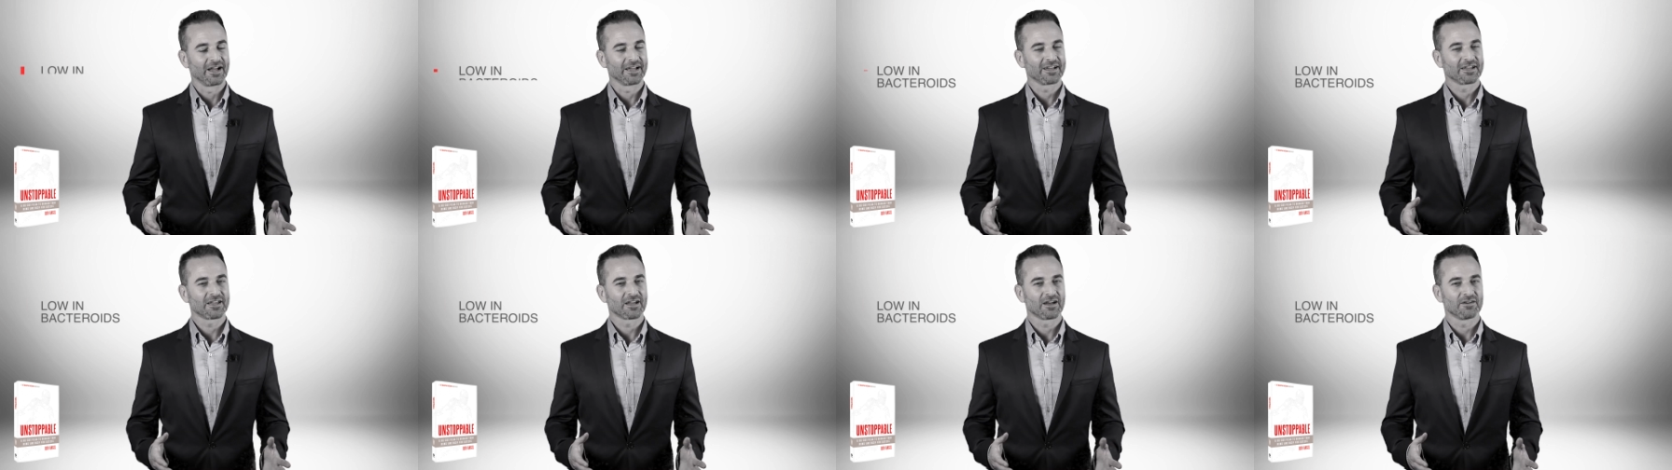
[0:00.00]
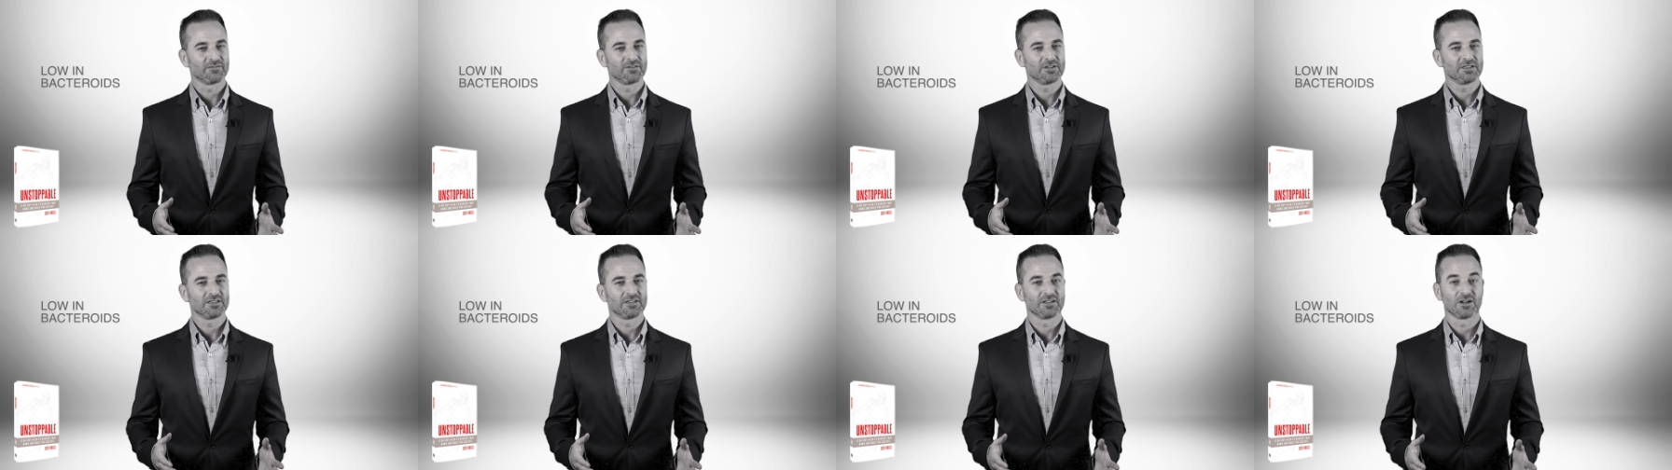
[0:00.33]
I
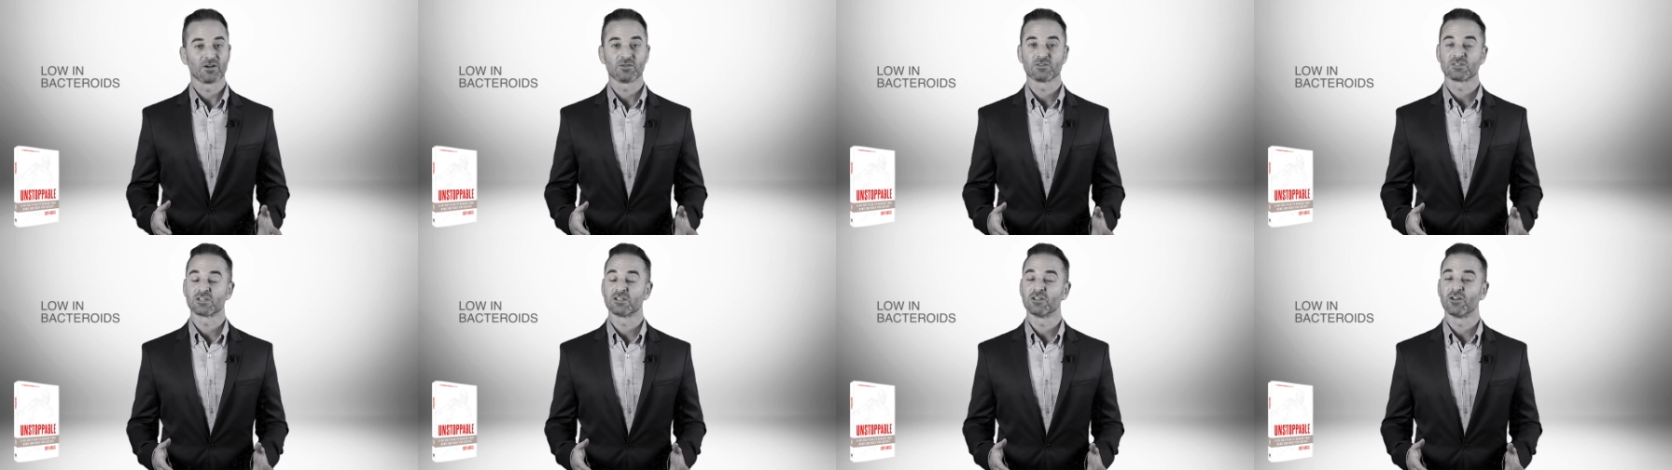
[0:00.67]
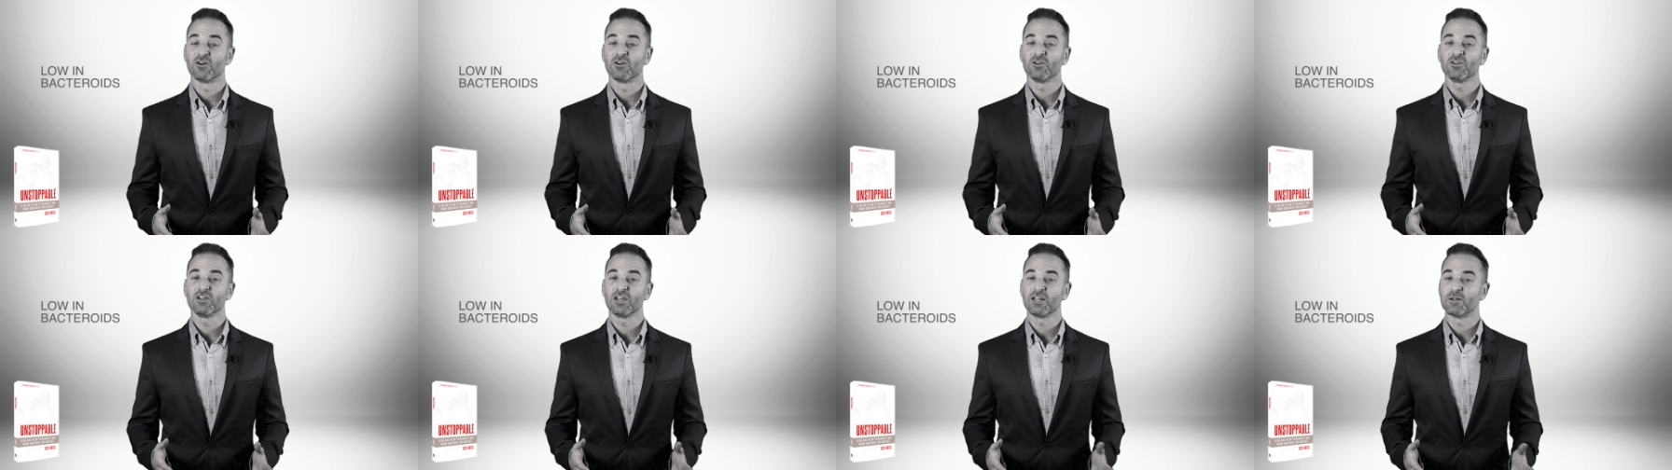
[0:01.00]
uncovered that I was
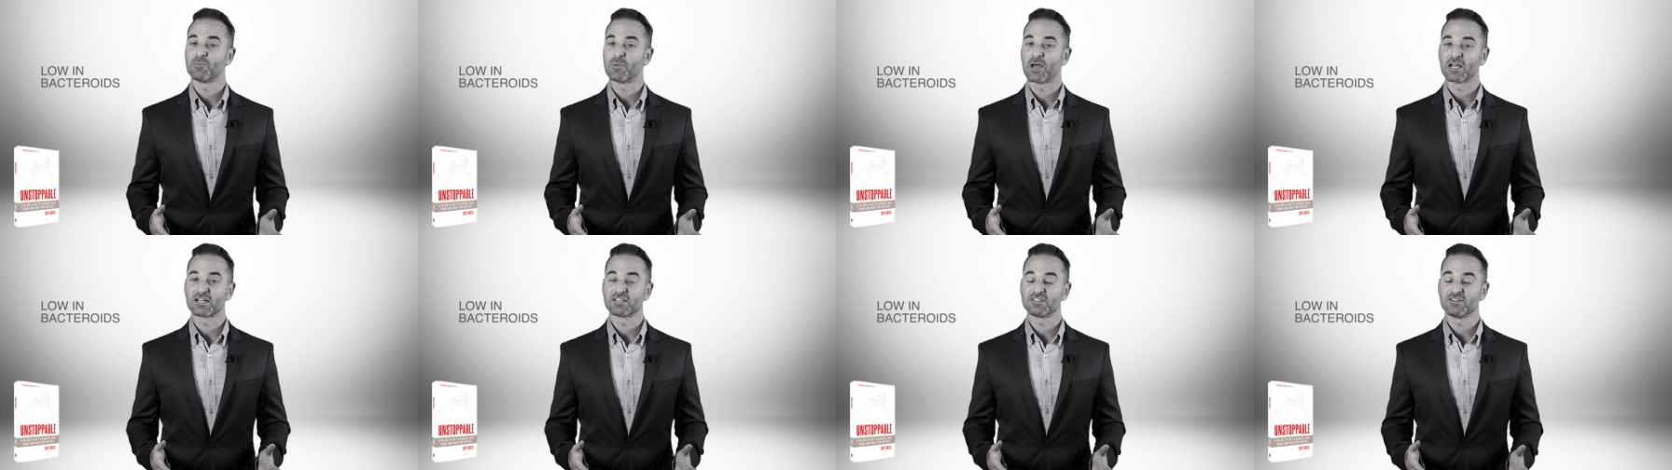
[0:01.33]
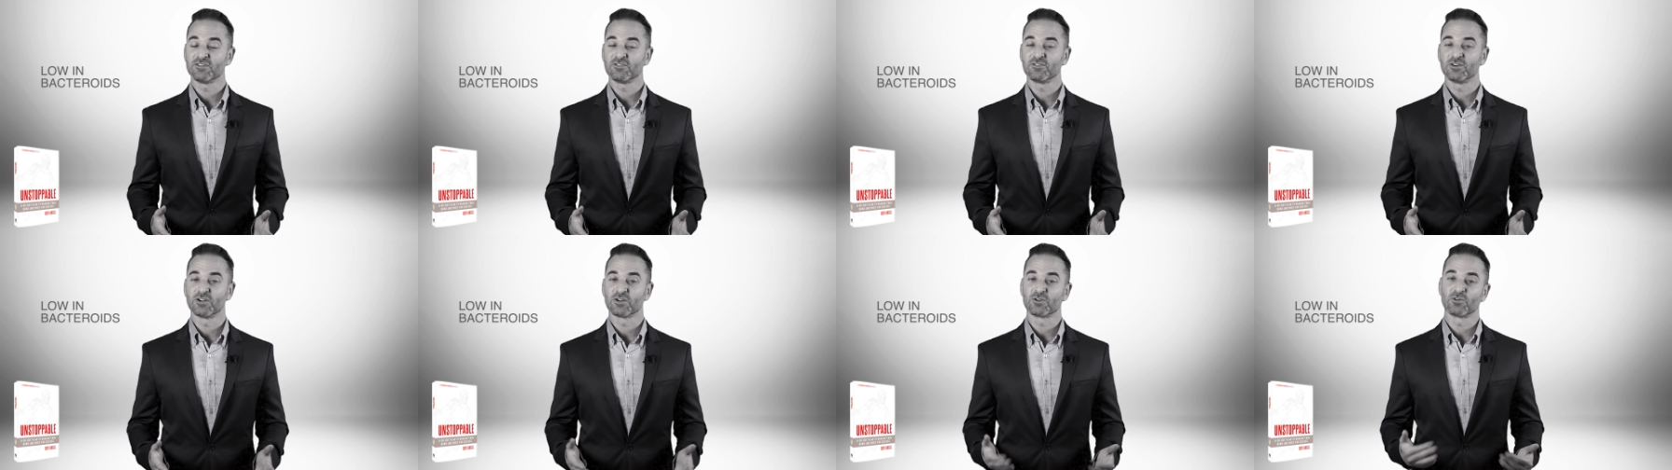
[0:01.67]
low in a
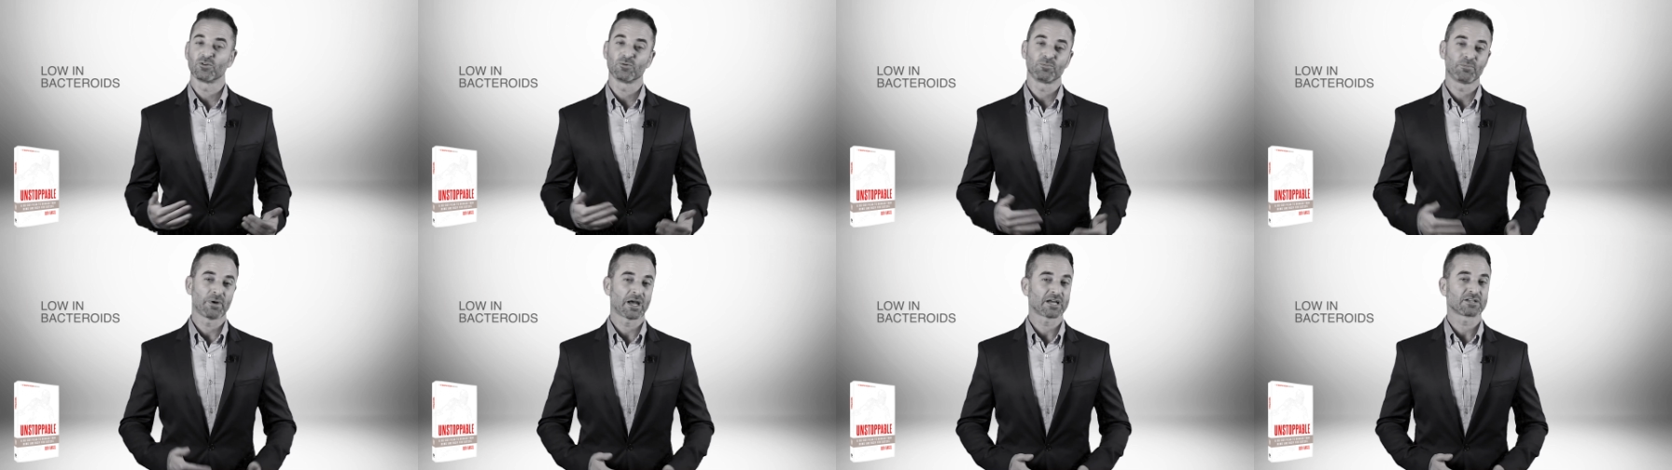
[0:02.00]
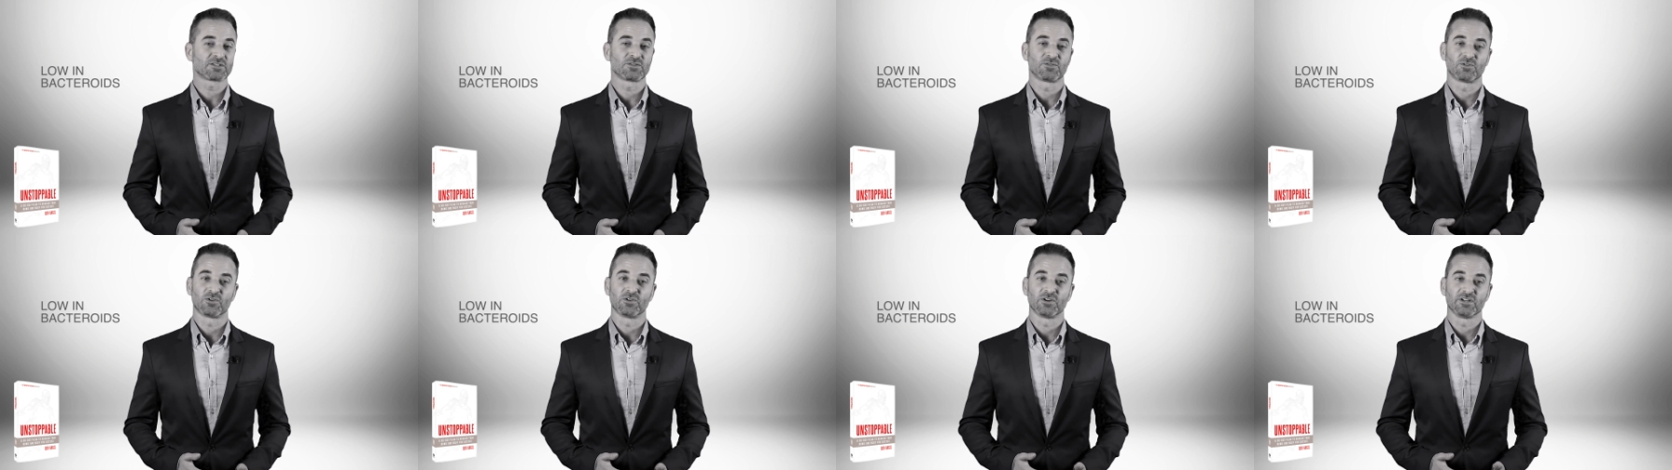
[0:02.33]
bacteria called
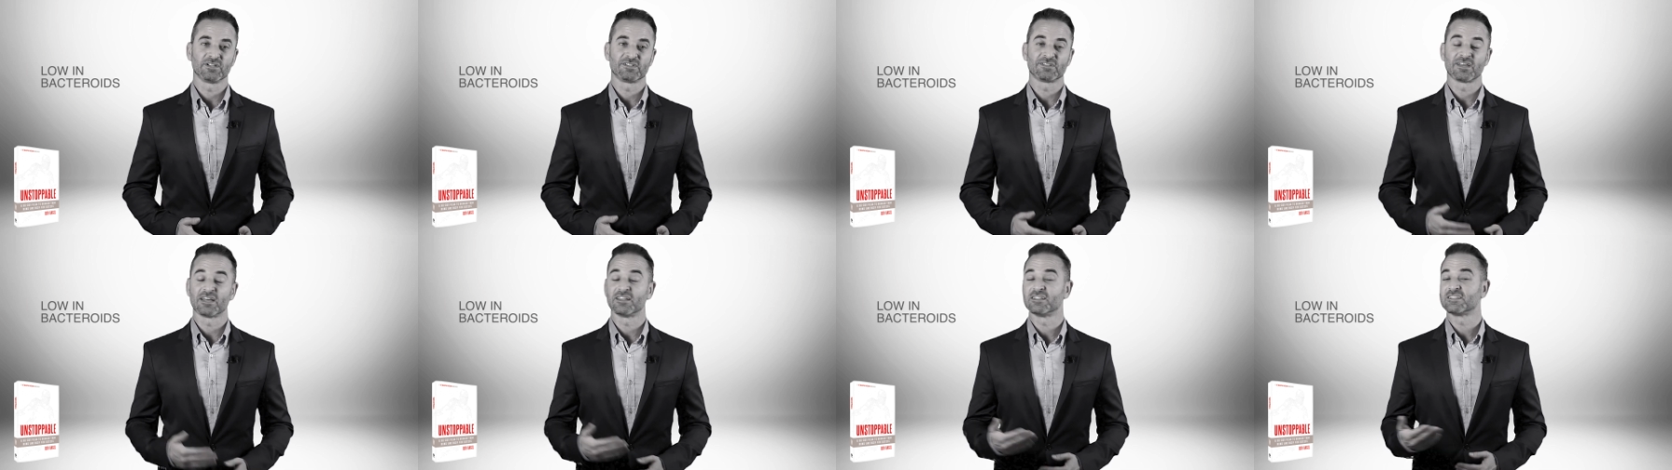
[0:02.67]
bacteroides